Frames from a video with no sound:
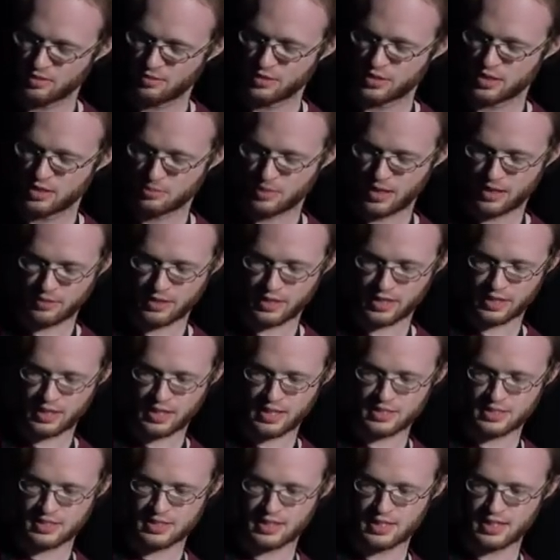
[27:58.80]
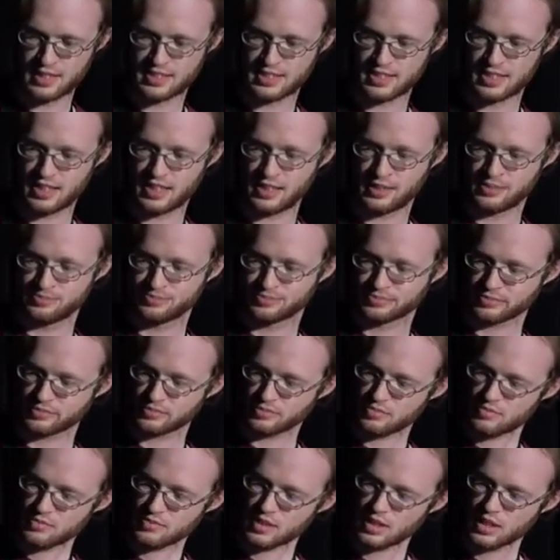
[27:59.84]
which you might recognize. It's, a,
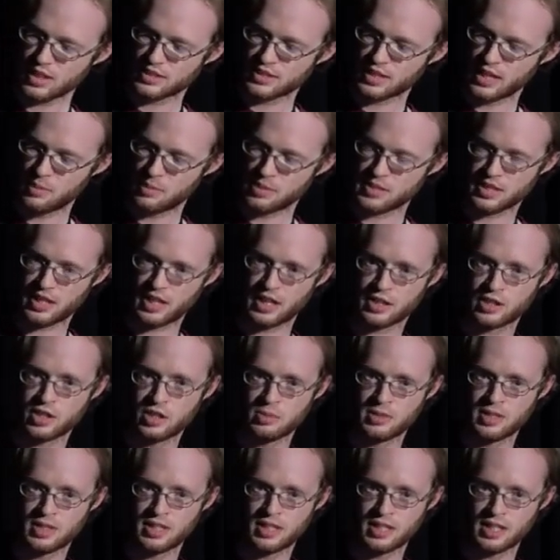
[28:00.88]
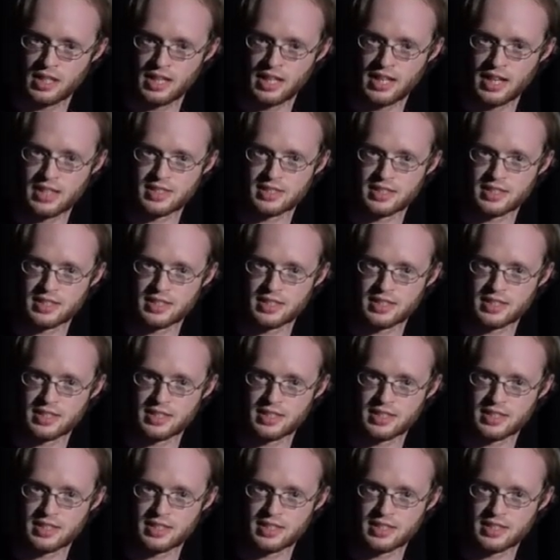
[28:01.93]
it's an MSI Cubi. It has